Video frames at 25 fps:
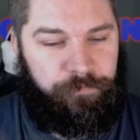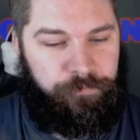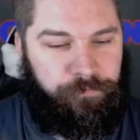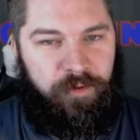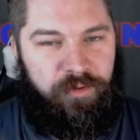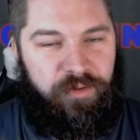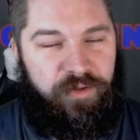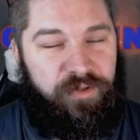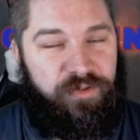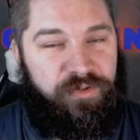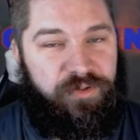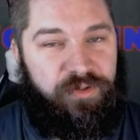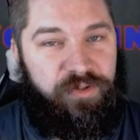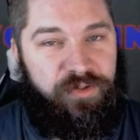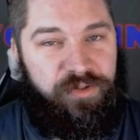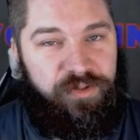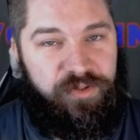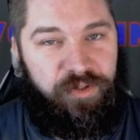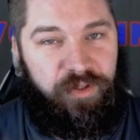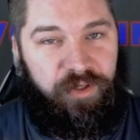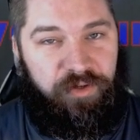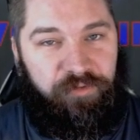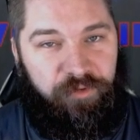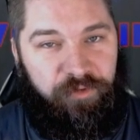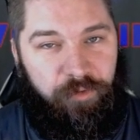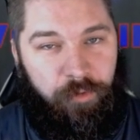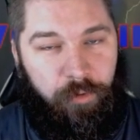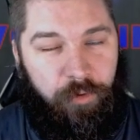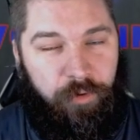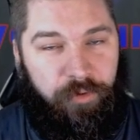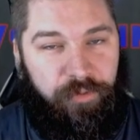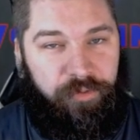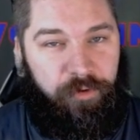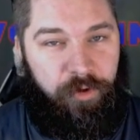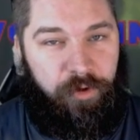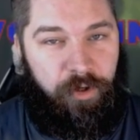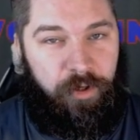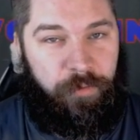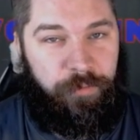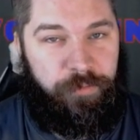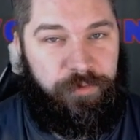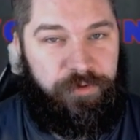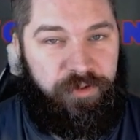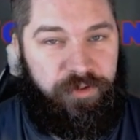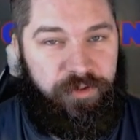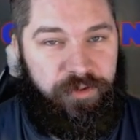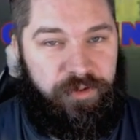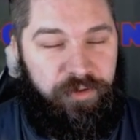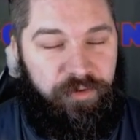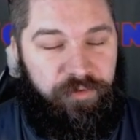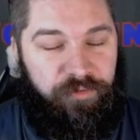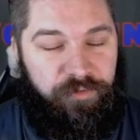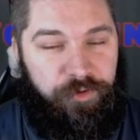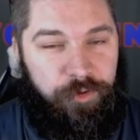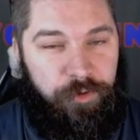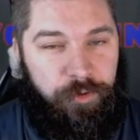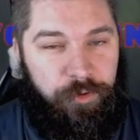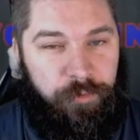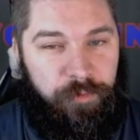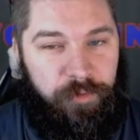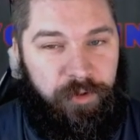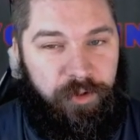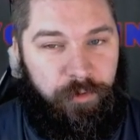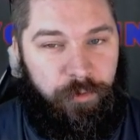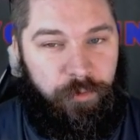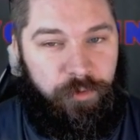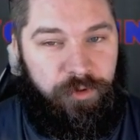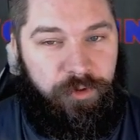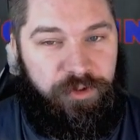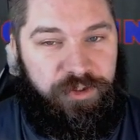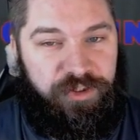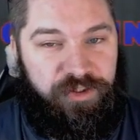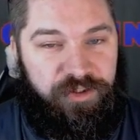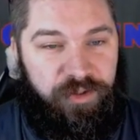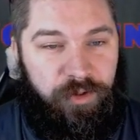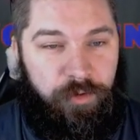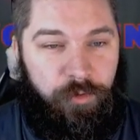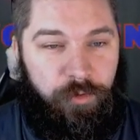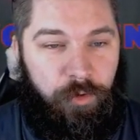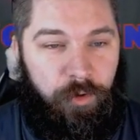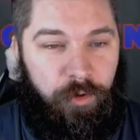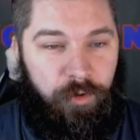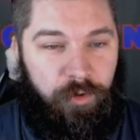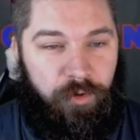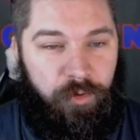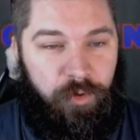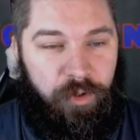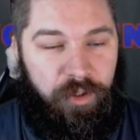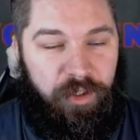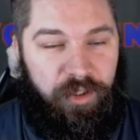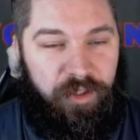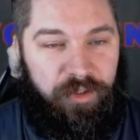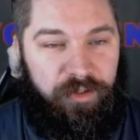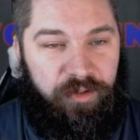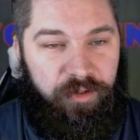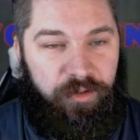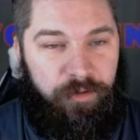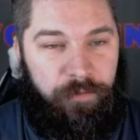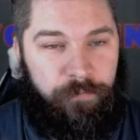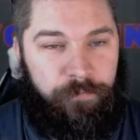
There's also a fourth option in the view mode, which is a roll quality.